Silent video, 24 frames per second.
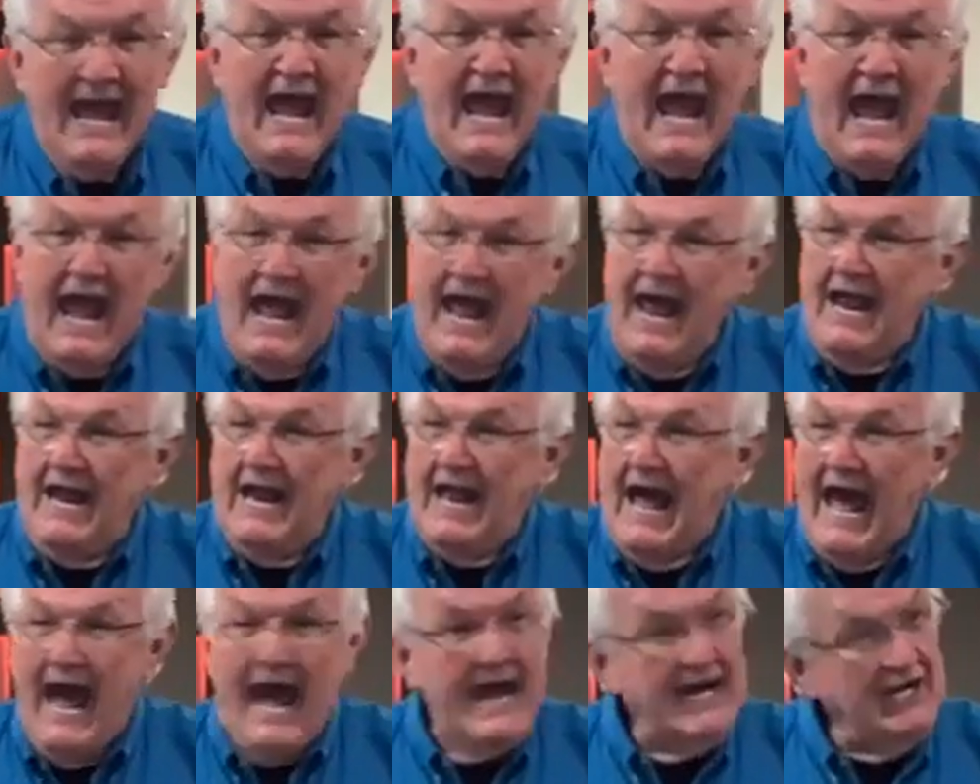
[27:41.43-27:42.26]
And,
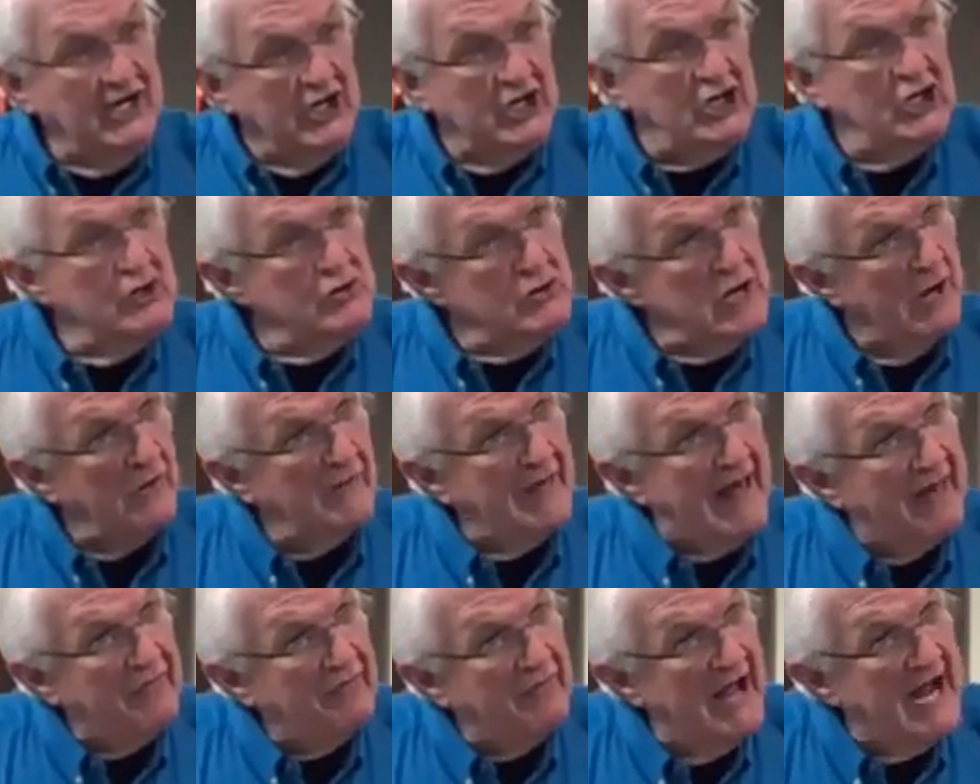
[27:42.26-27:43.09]
hey, do you know
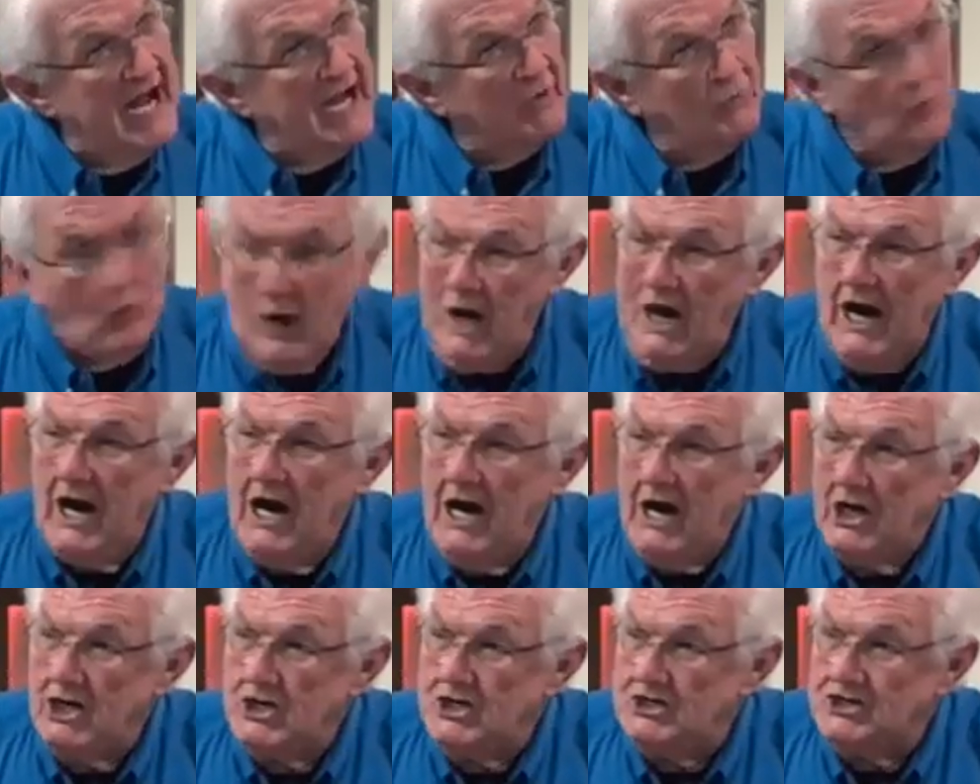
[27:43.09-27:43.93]
that thing
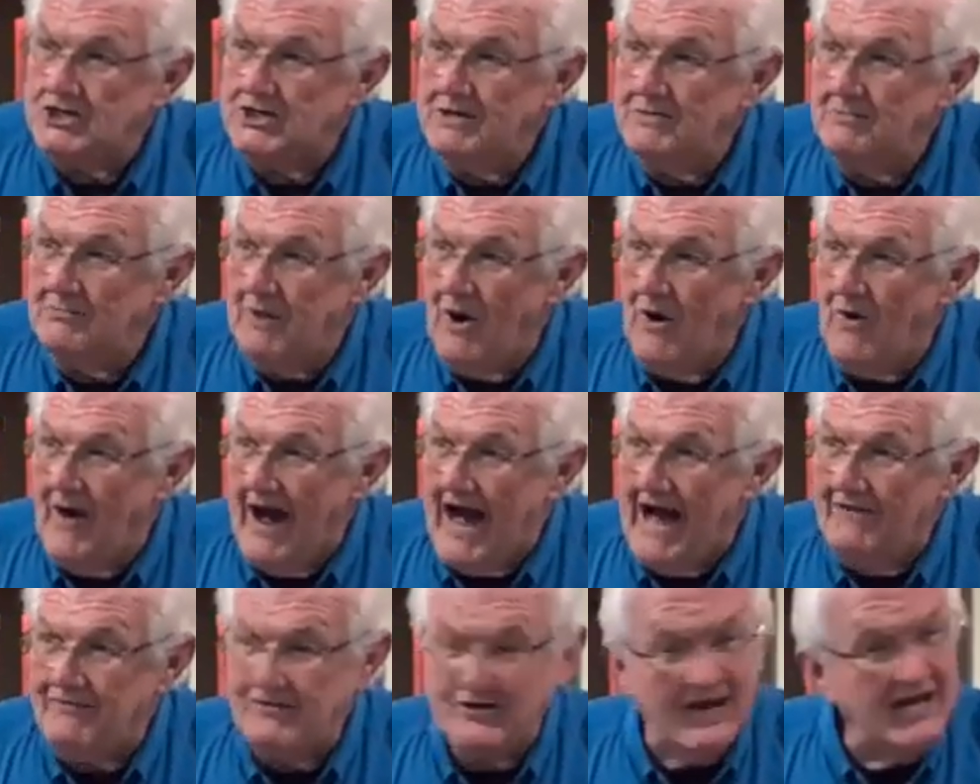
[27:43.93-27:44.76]
works? Boy,
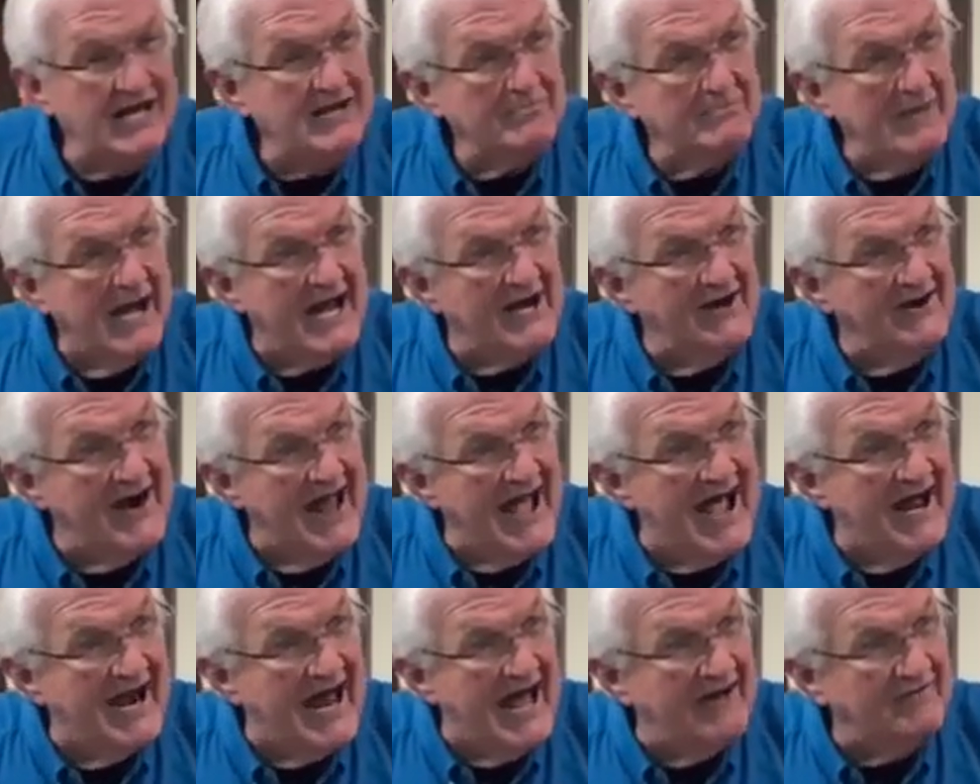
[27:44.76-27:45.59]
I sleep better
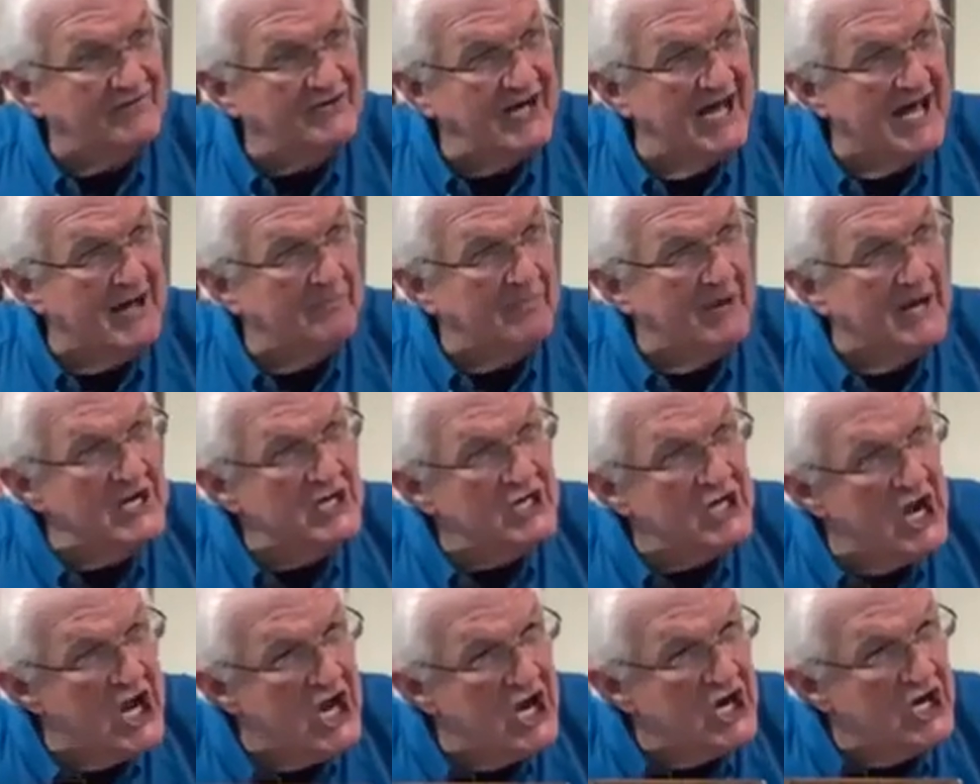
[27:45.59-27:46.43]
now than I've slept in
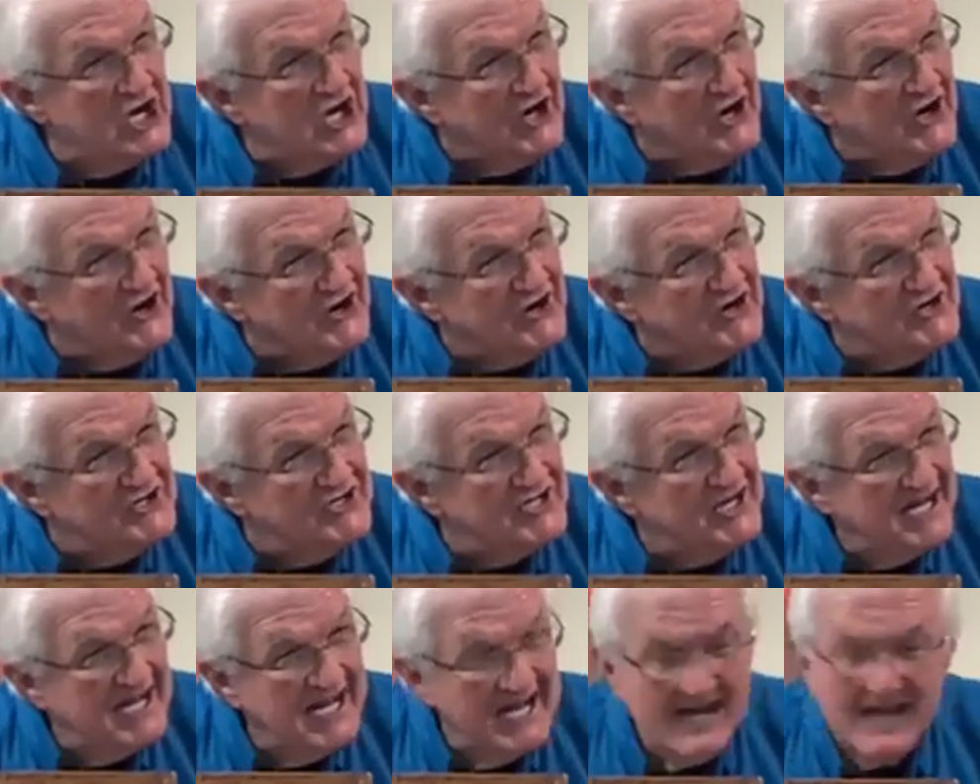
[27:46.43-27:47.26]
years.
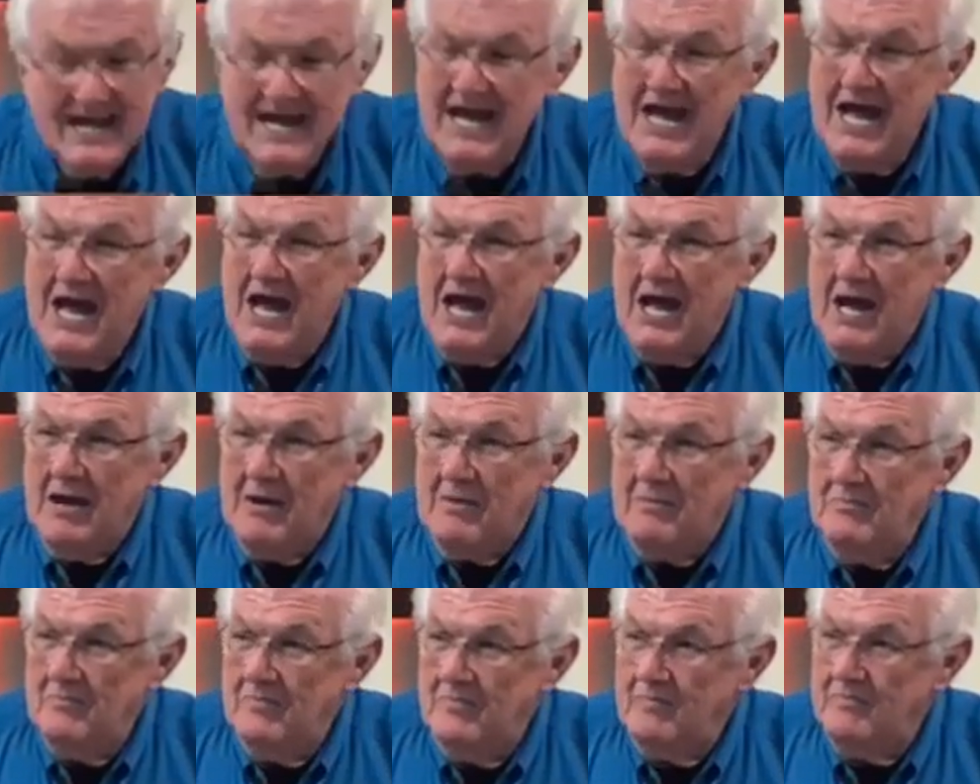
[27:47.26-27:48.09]

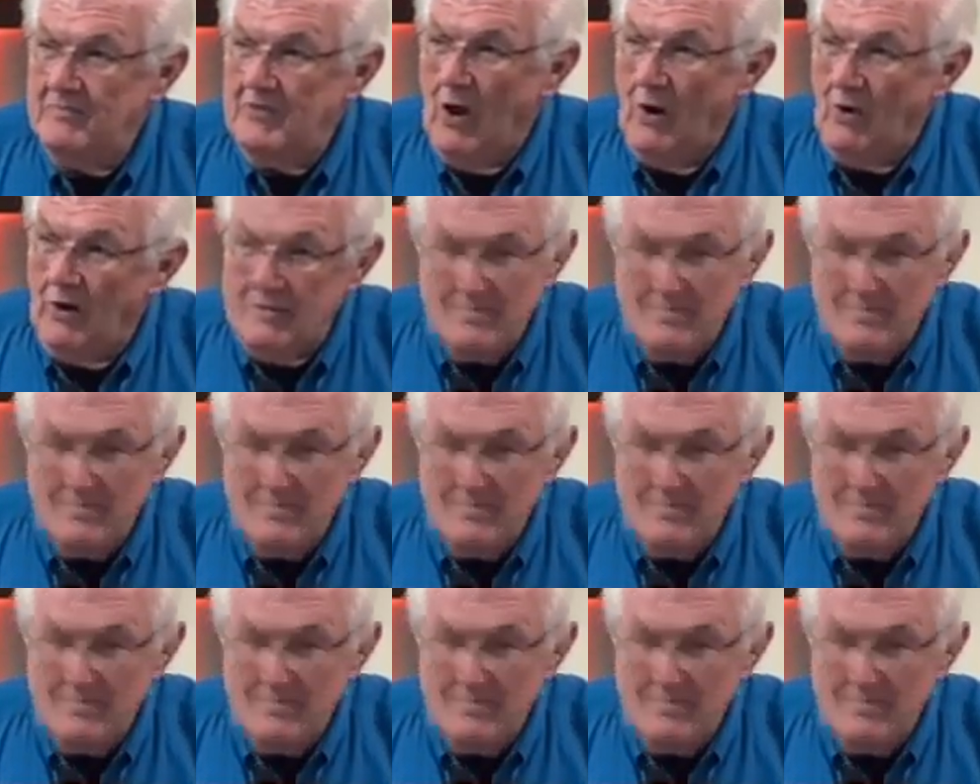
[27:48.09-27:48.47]
The only